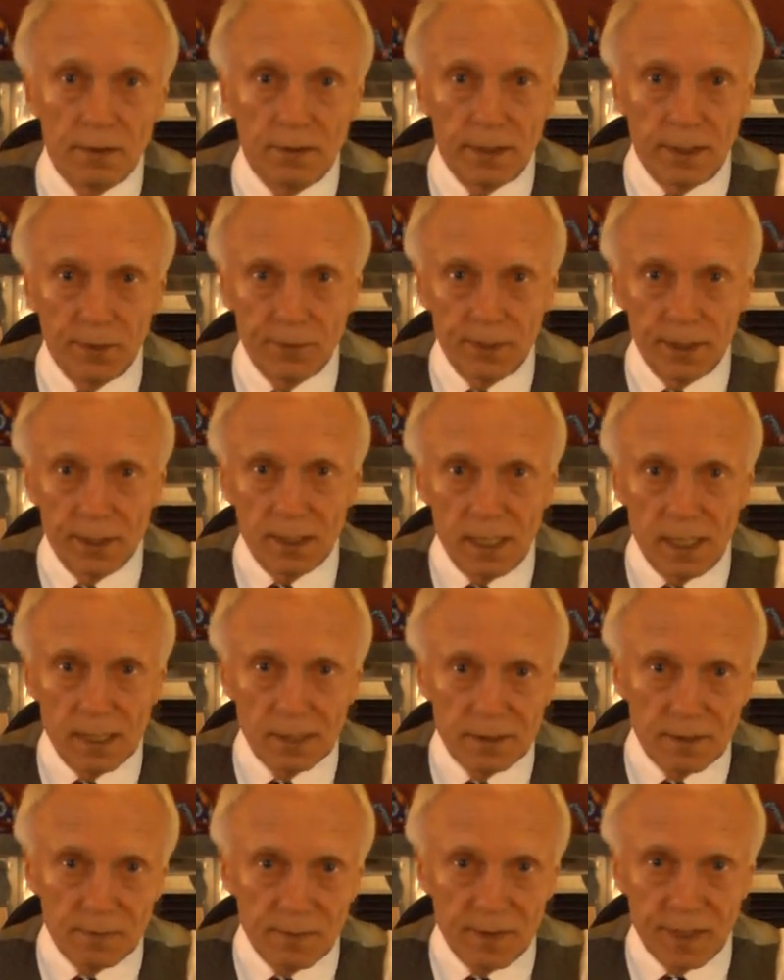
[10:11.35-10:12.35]
They
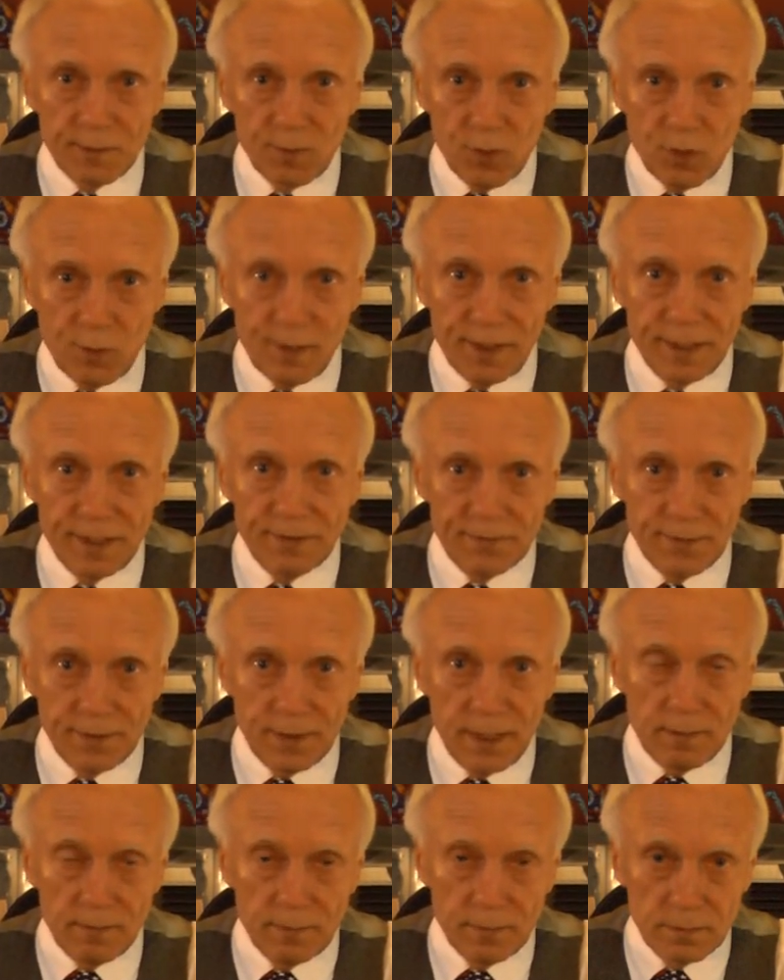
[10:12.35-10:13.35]
realized it meant more money for
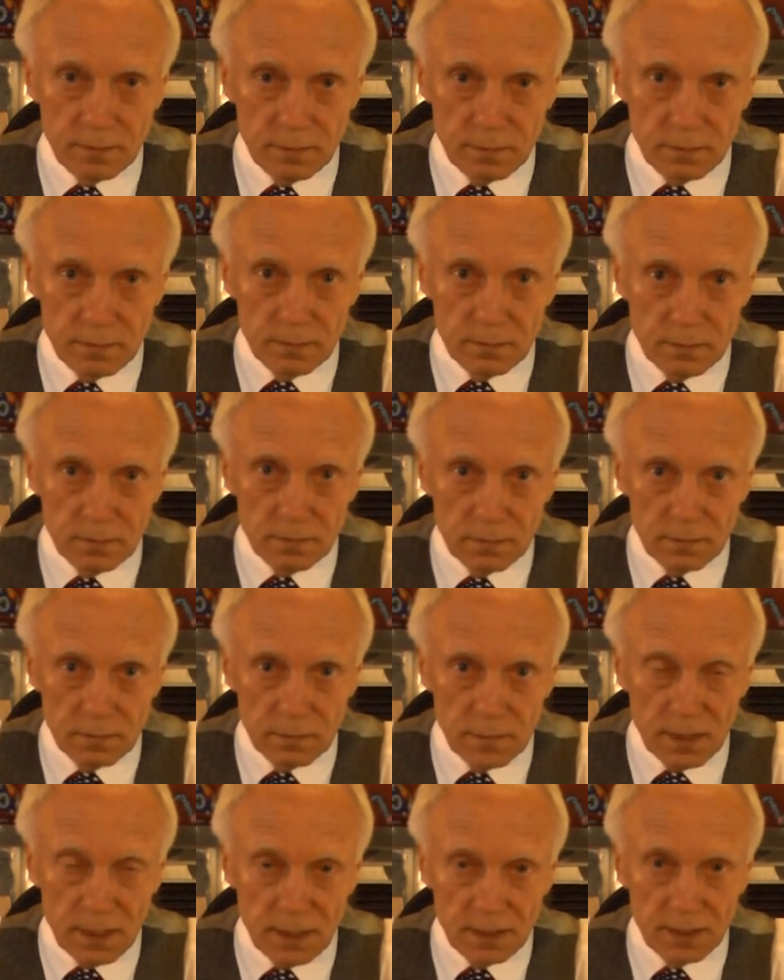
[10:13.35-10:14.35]
them,
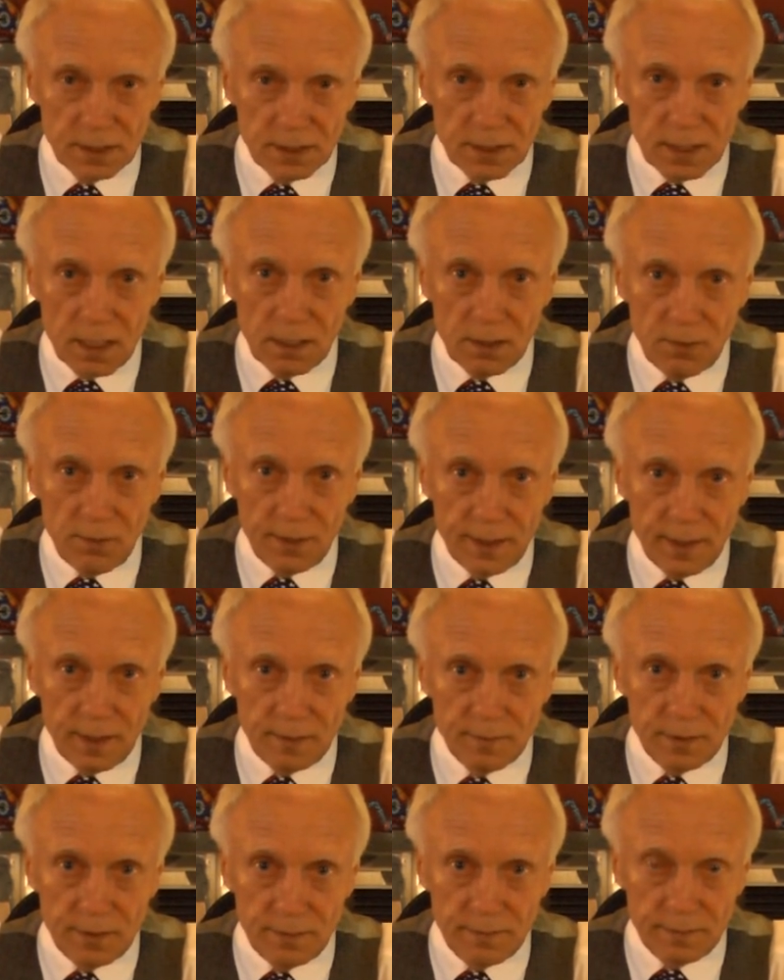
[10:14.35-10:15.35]
and the stock went up.